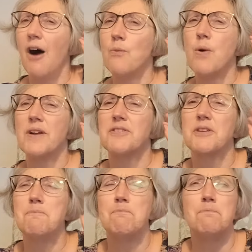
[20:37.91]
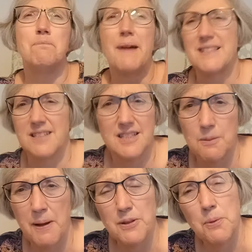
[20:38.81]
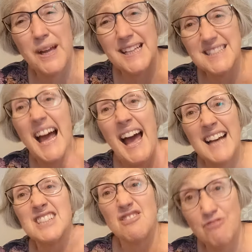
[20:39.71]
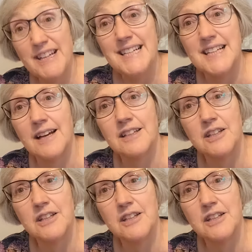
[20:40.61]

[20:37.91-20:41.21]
One of the best things about the book is that as a reader,